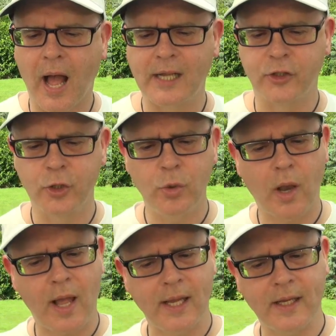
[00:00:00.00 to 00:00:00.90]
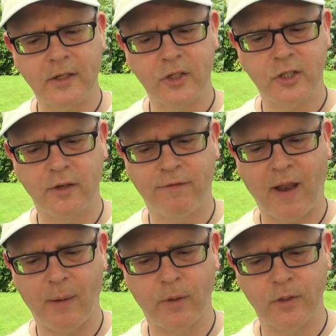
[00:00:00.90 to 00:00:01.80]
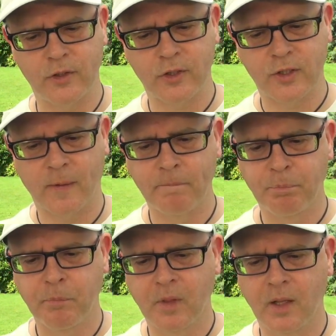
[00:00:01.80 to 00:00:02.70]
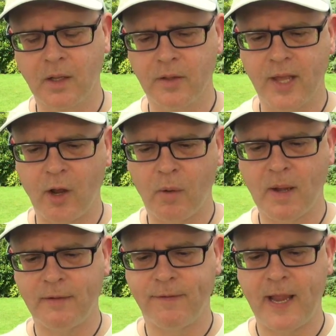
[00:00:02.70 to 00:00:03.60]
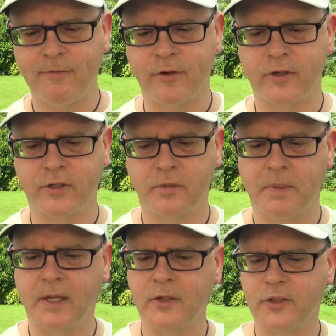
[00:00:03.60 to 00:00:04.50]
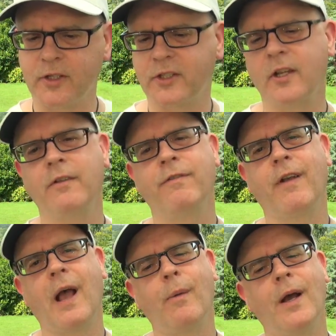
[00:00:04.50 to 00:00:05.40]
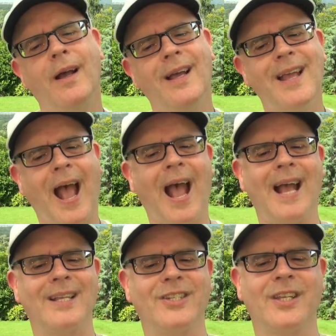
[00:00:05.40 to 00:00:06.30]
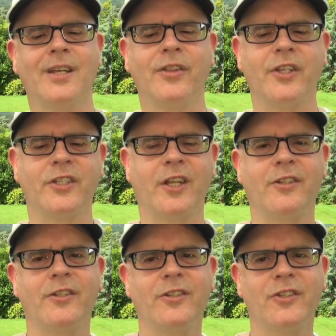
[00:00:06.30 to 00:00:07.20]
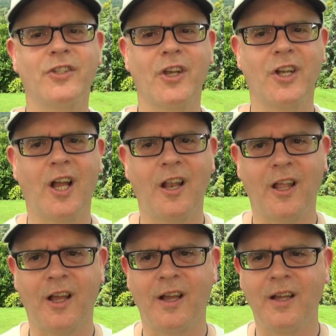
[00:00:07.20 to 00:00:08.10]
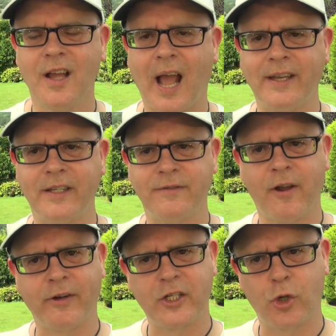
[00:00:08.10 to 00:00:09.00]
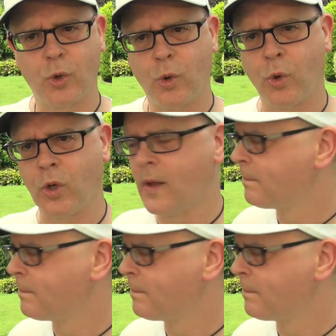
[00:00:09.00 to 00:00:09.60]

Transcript: I do like sunflowers. They are my favourite because the sunflower has the sun's colour and is very tall.